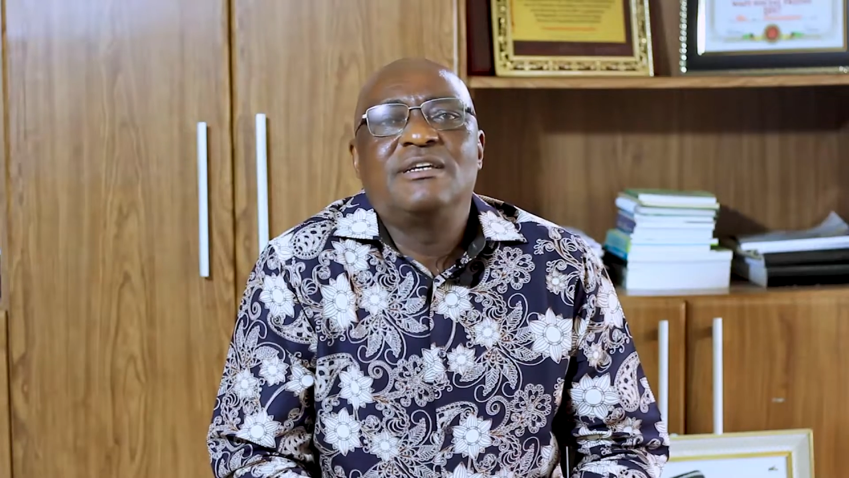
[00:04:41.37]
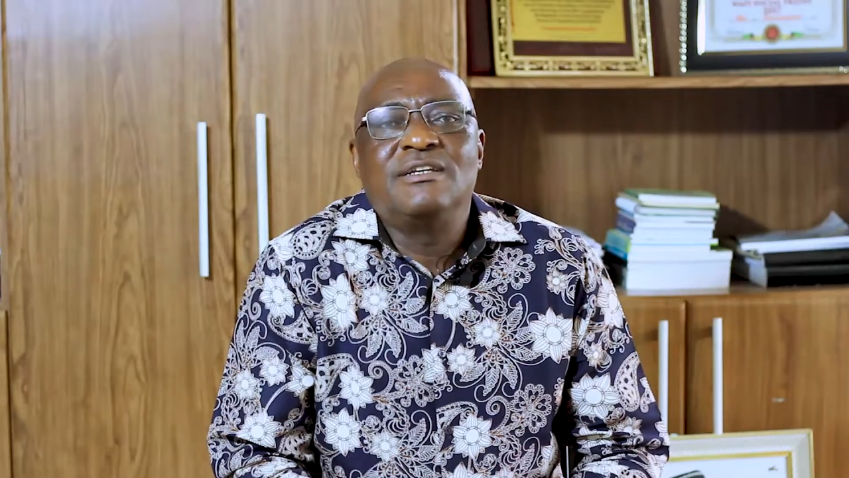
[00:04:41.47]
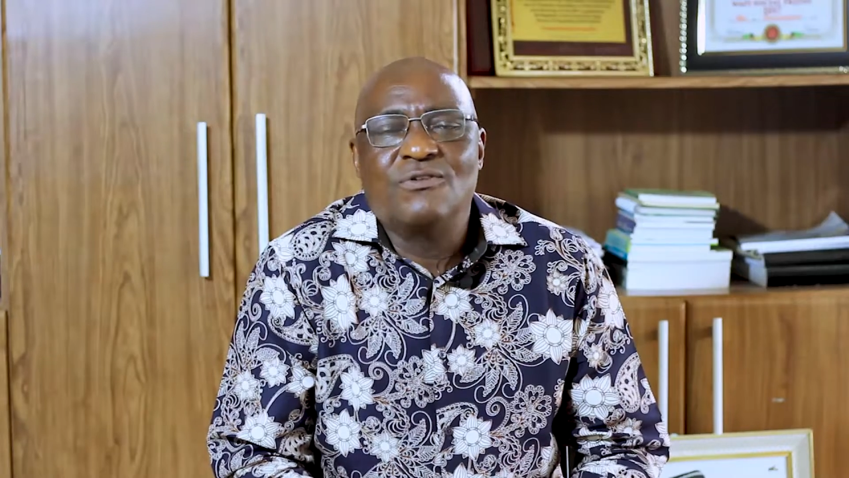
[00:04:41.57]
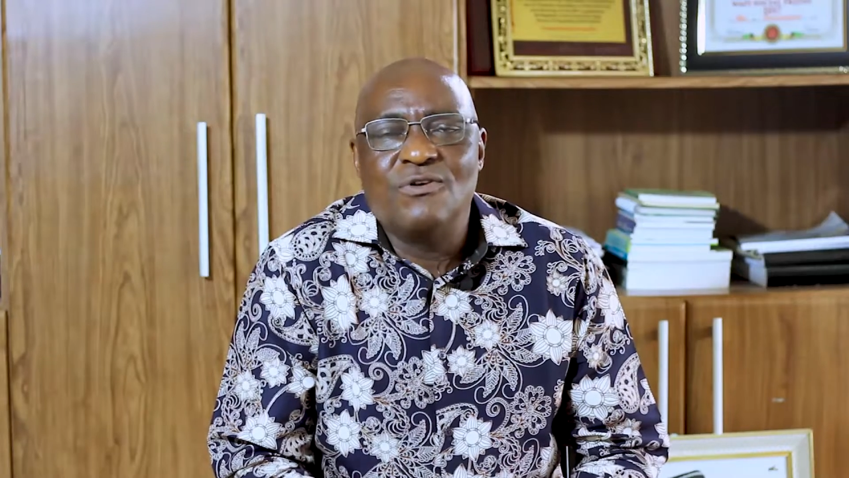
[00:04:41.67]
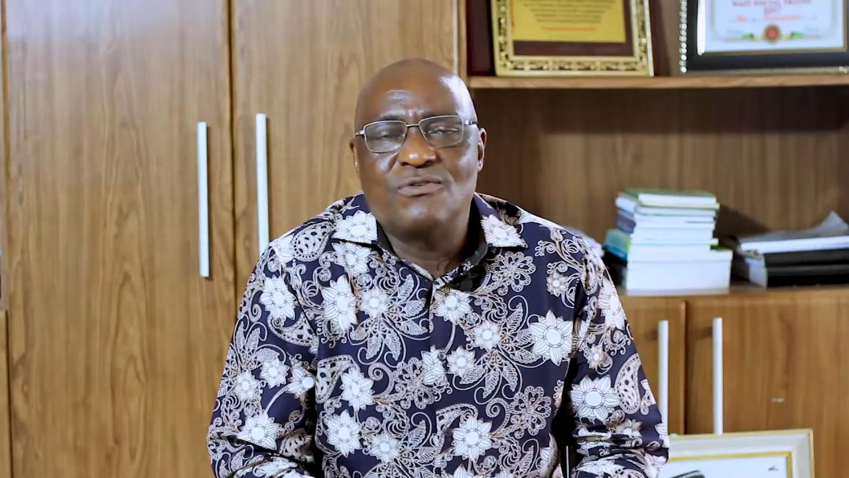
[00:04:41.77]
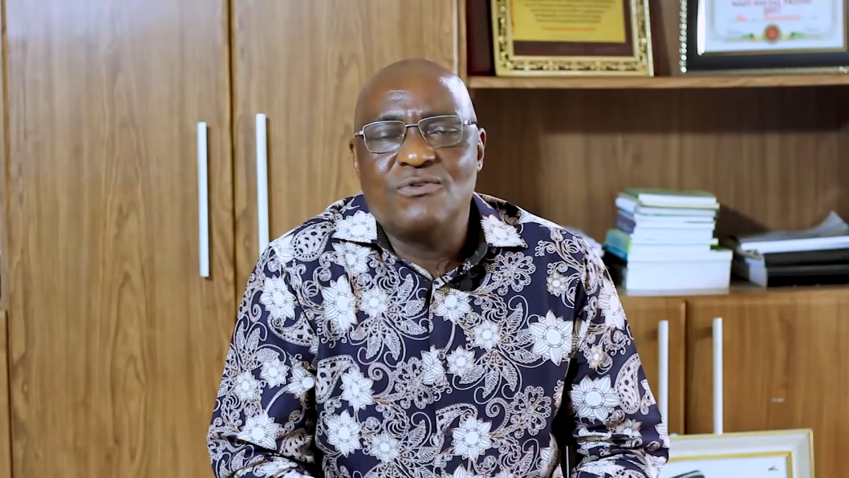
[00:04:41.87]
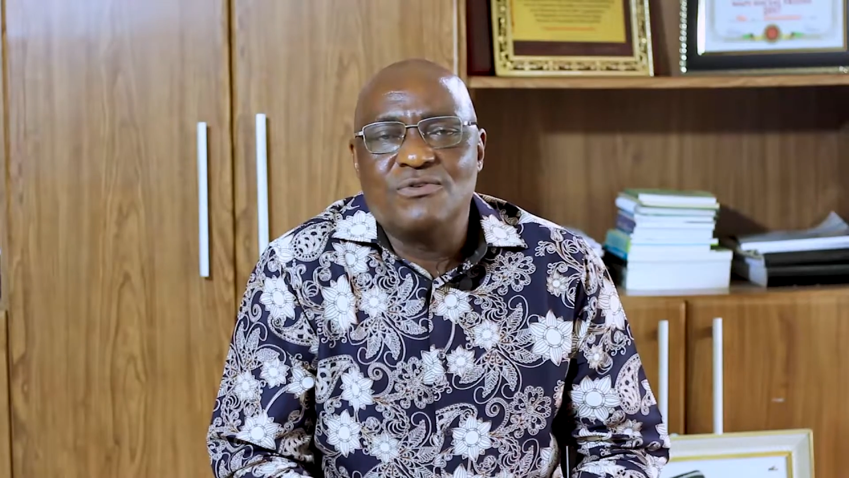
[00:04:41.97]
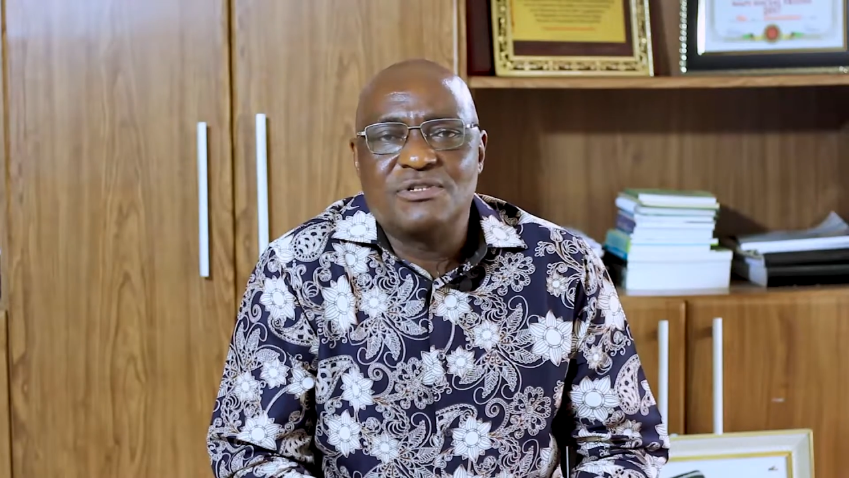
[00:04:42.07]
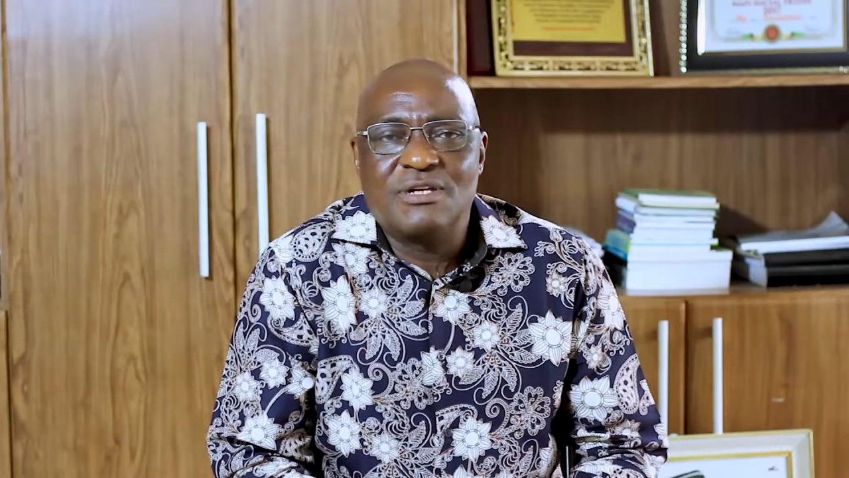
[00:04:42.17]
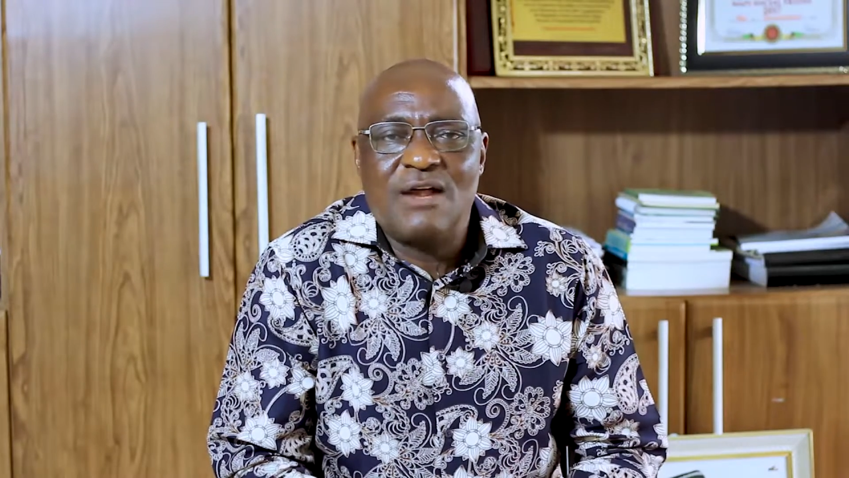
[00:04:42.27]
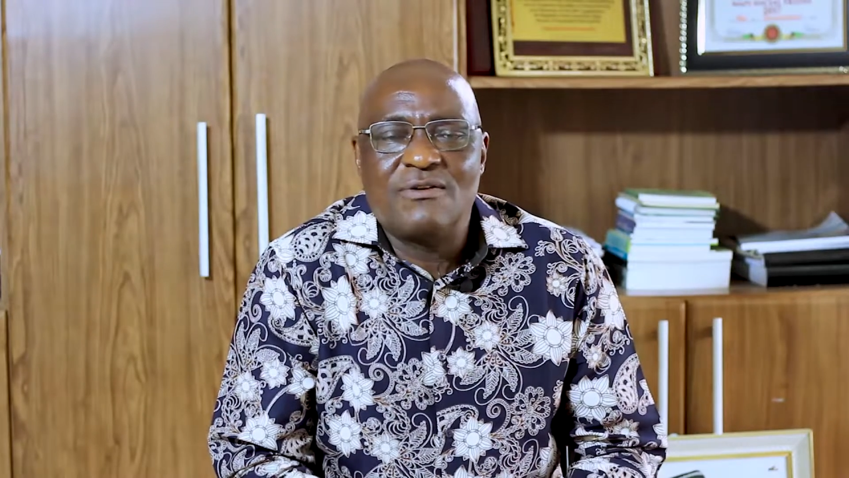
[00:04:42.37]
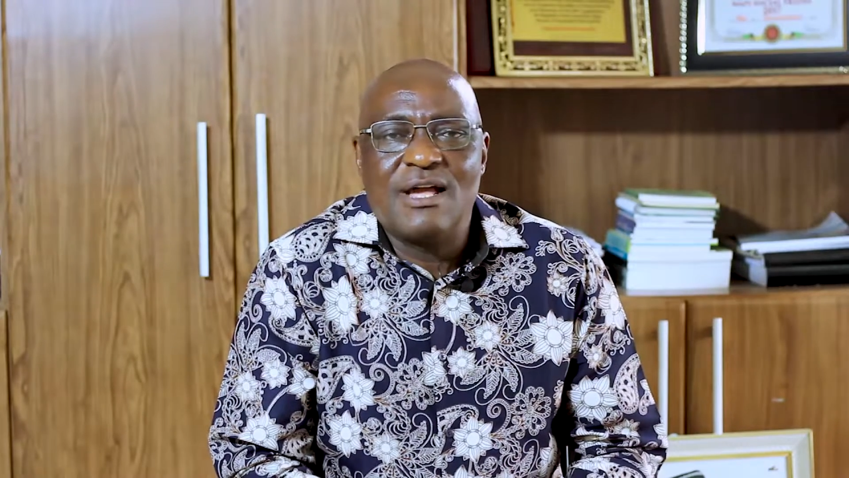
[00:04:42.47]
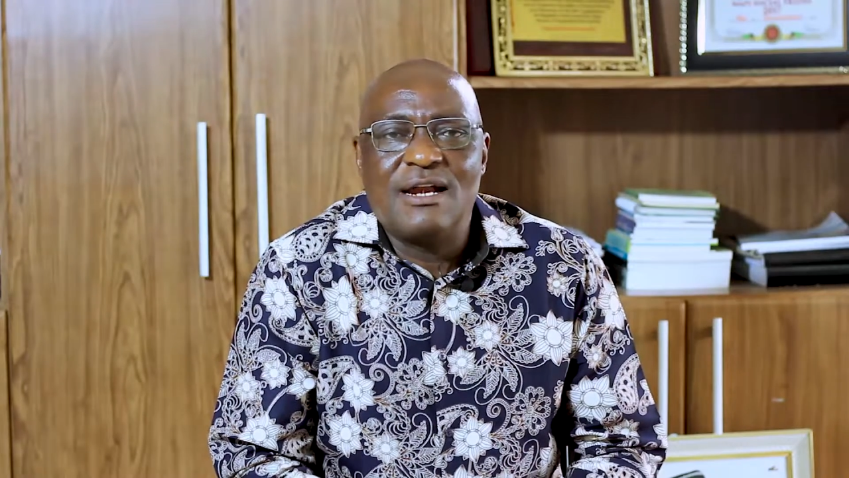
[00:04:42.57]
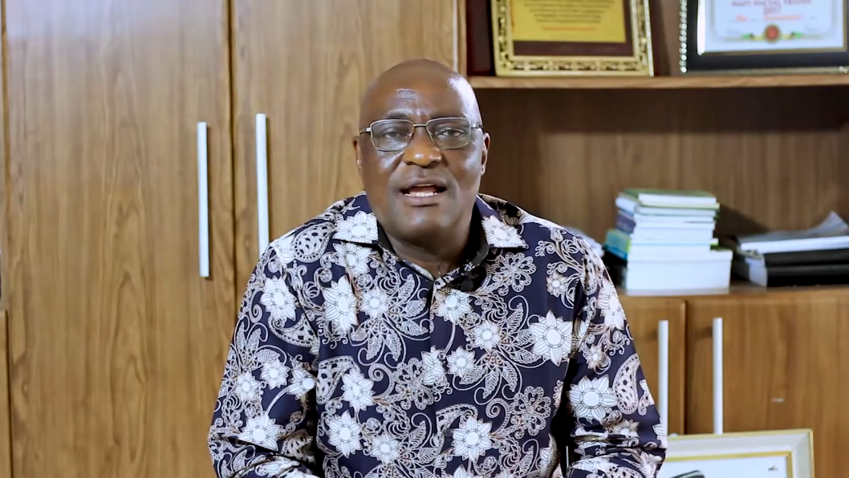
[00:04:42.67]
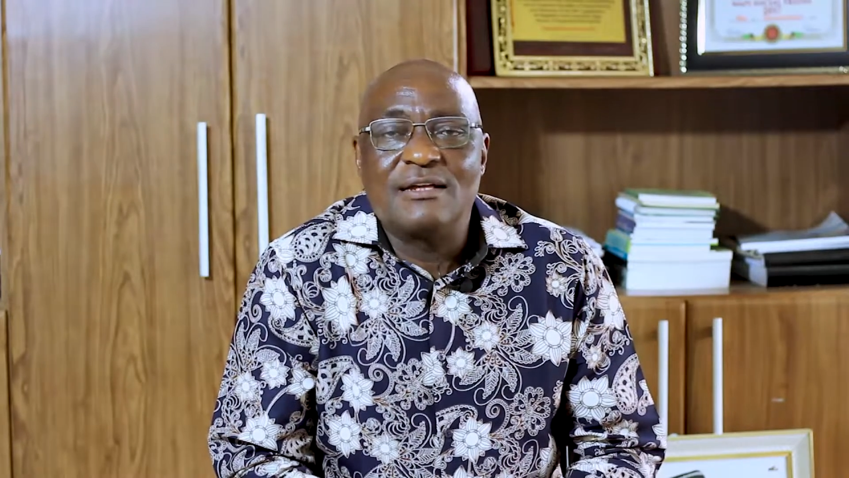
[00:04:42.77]
in Gold Coast, now
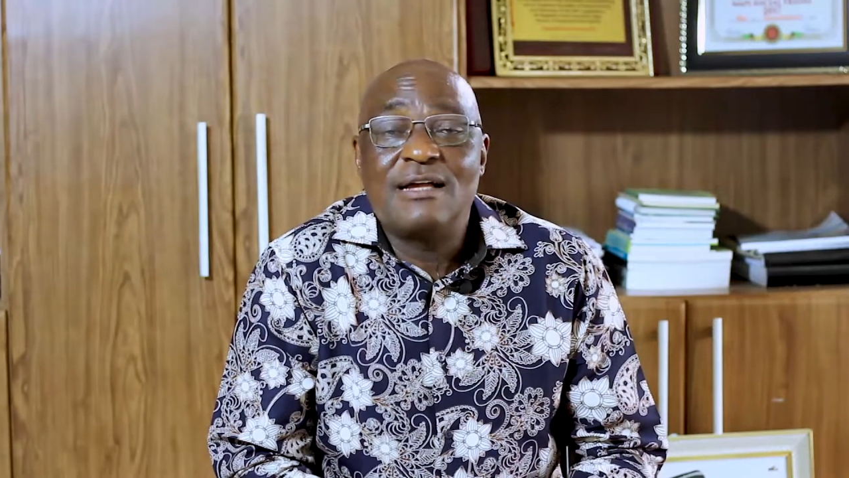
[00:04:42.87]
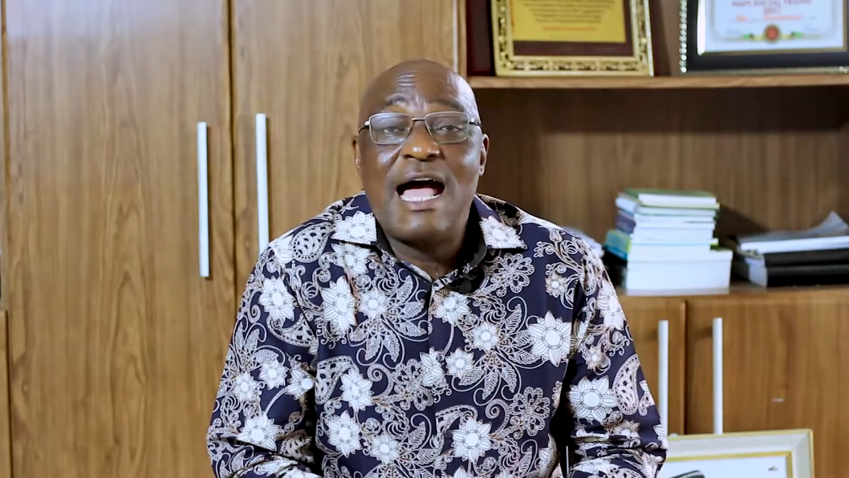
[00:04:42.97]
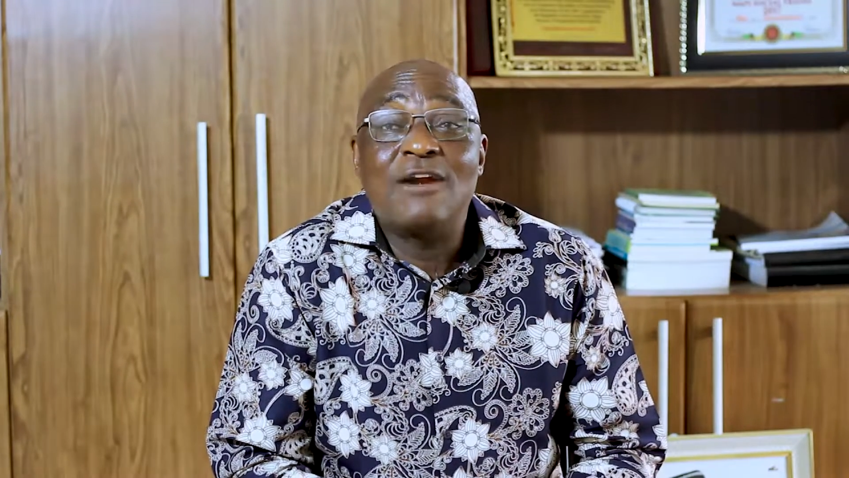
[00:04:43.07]
Ghana,